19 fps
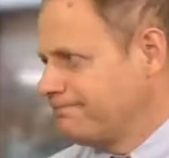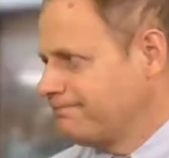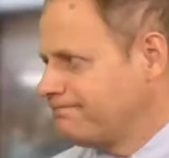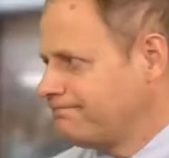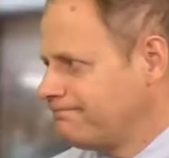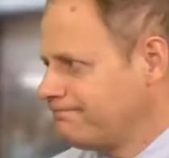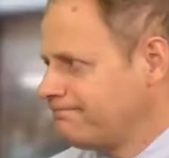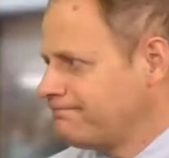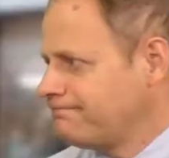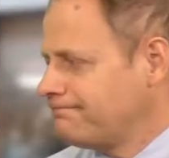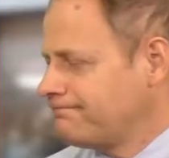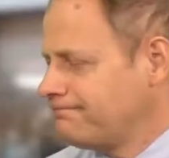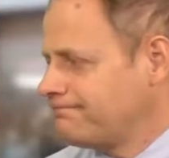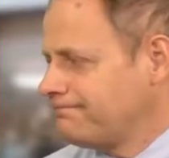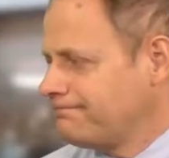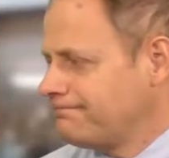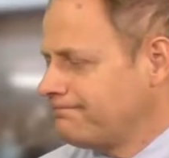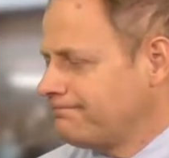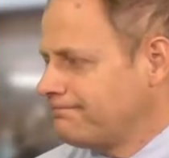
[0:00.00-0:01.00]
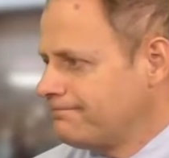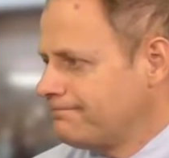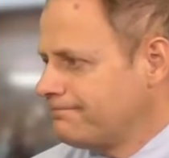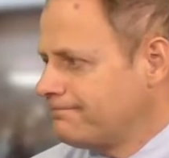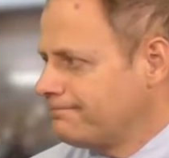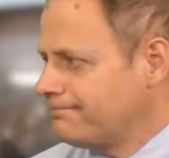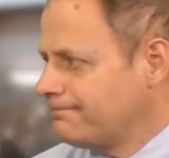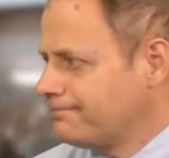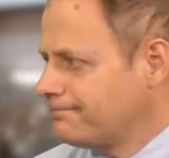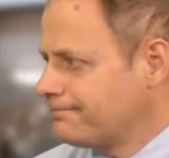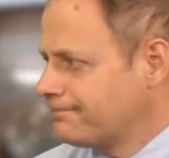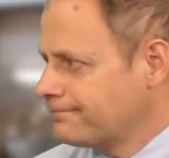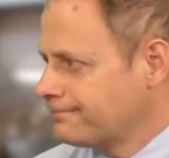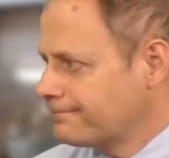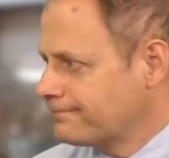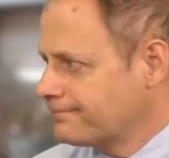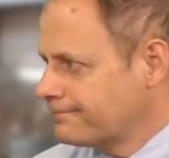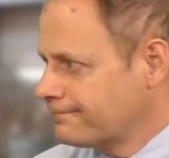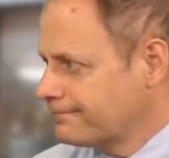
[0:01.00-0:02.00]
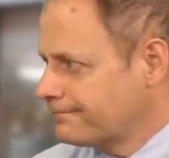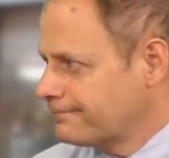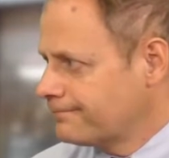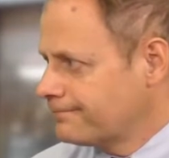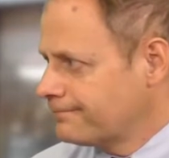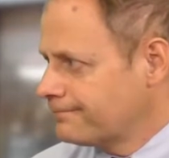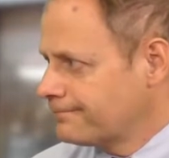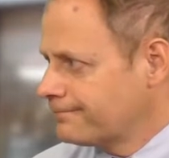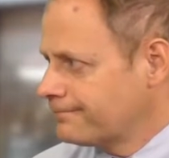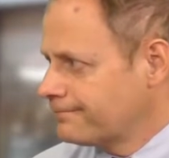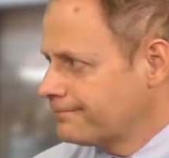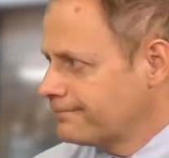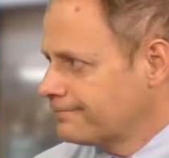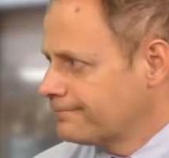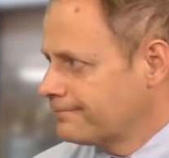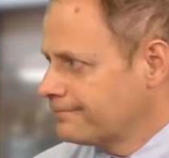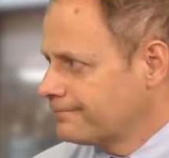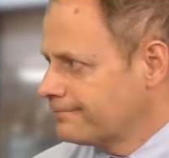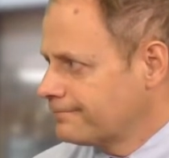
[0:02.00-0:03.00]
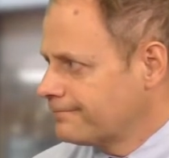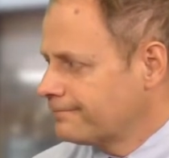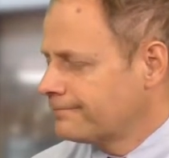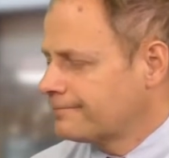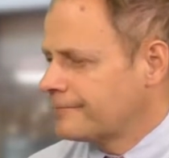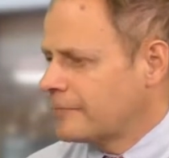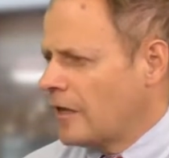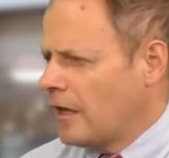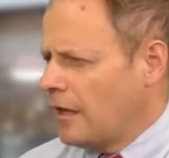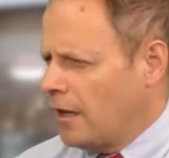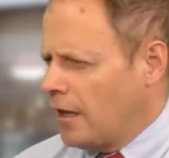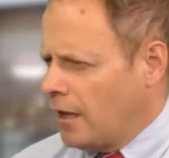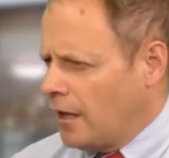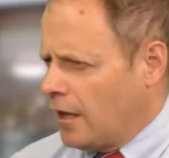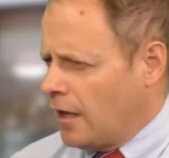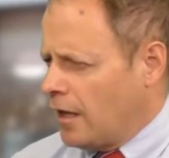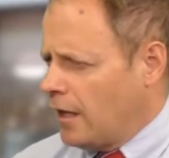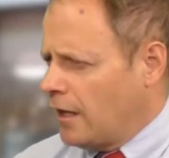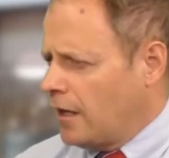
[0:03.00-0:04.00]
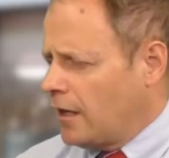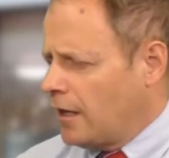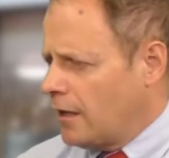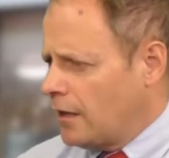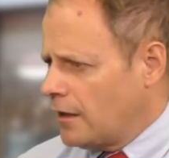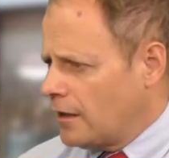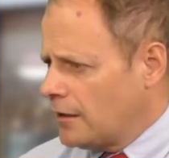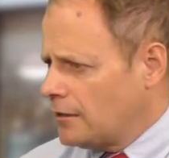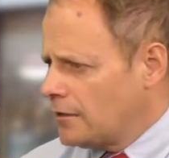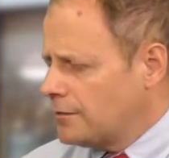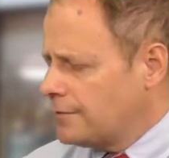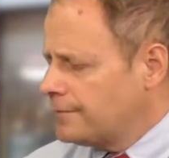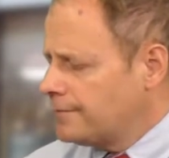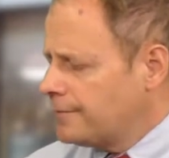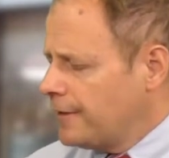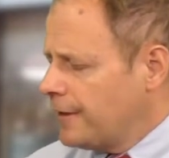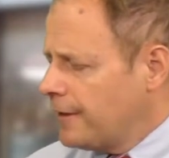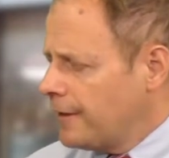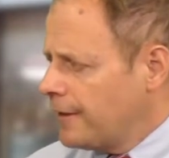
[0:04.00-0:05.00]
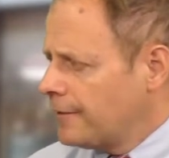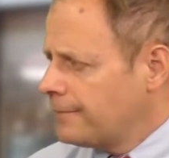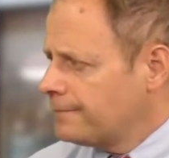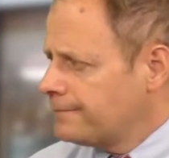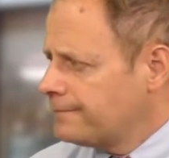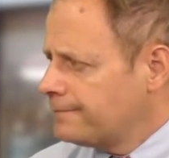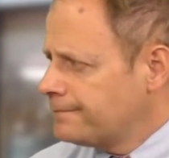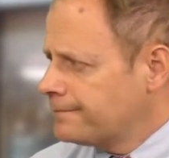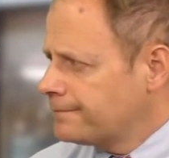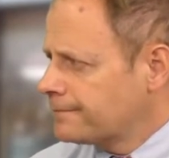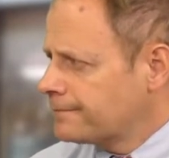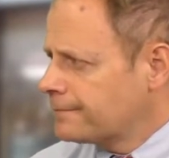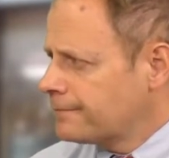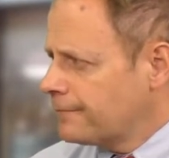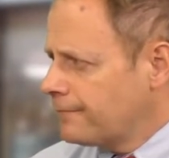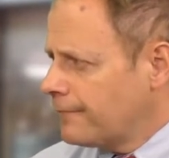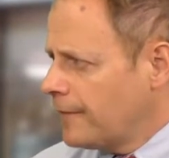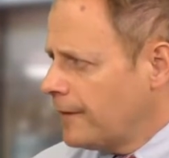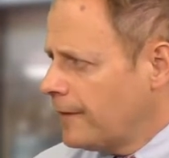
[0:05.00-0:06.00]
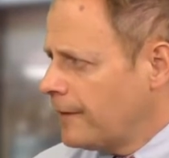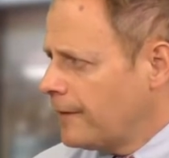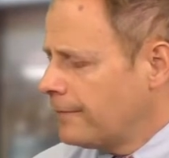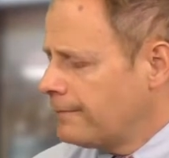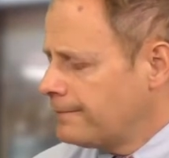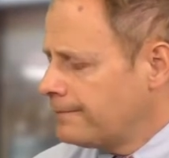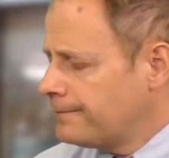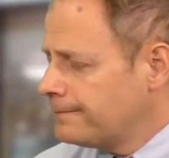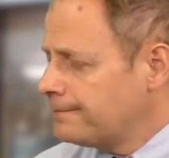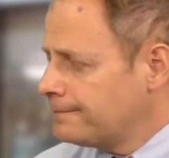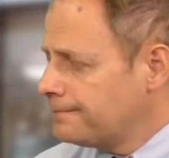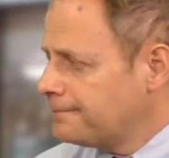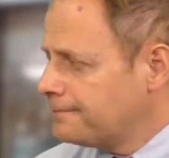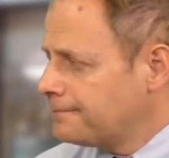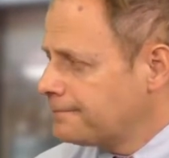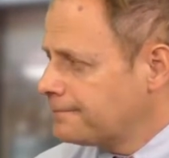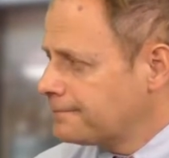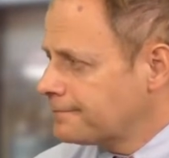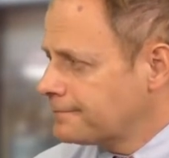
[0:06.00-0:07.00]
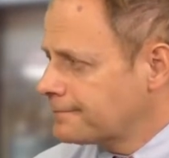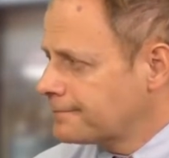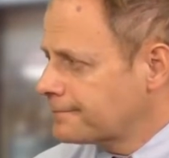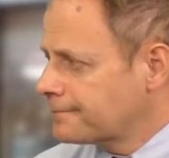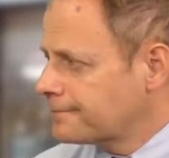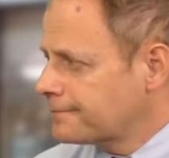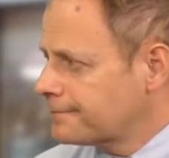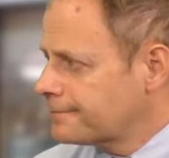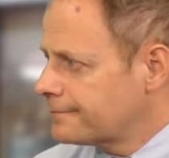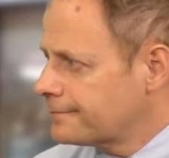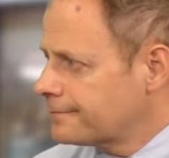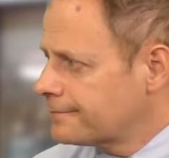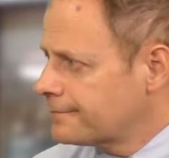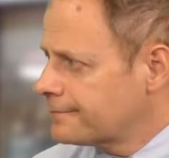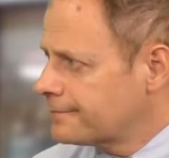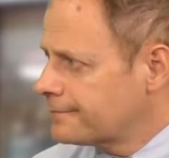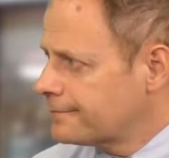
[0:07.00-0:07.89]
(not speaking)